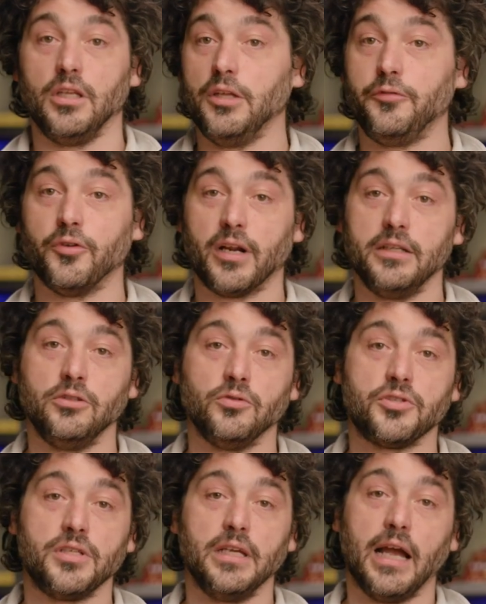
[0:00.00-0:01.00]
If you're ready to
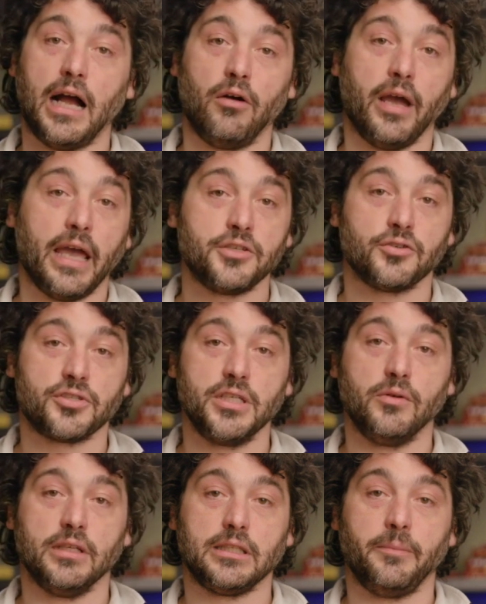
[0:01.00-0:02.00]
see how Azure
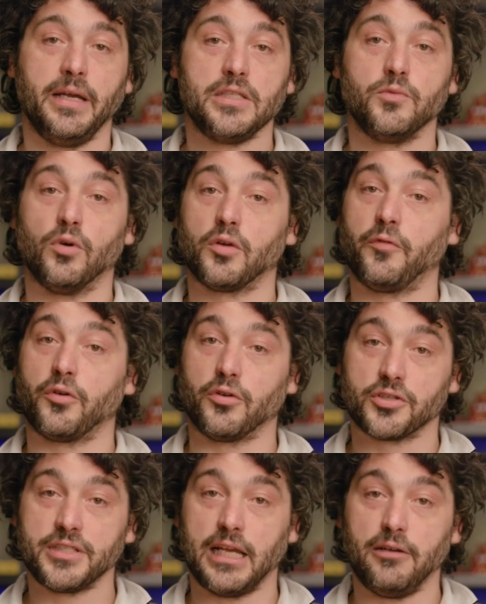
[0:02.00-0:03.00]
SQL Database works for
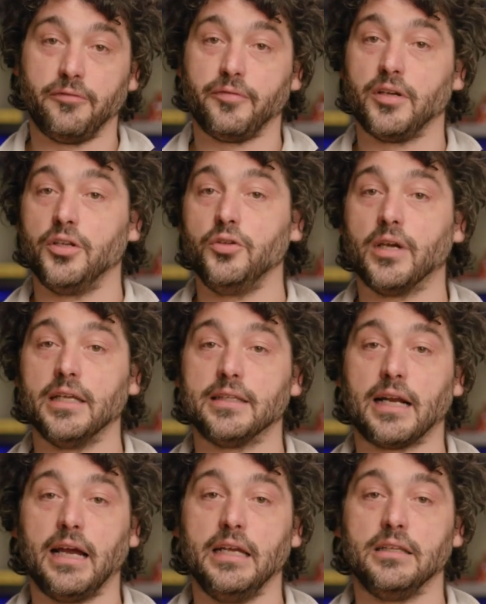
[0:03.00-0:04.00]
yourself, you can
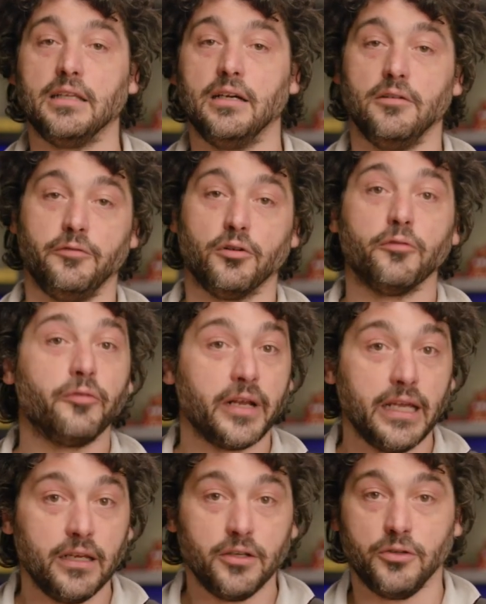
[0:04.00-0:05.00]
try it for
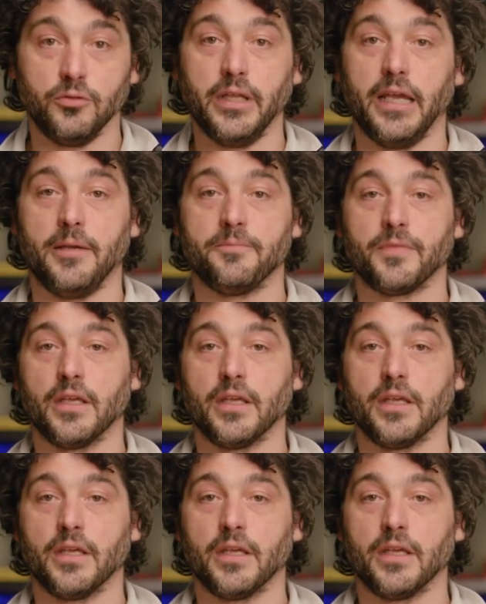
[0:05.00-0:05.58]
free today.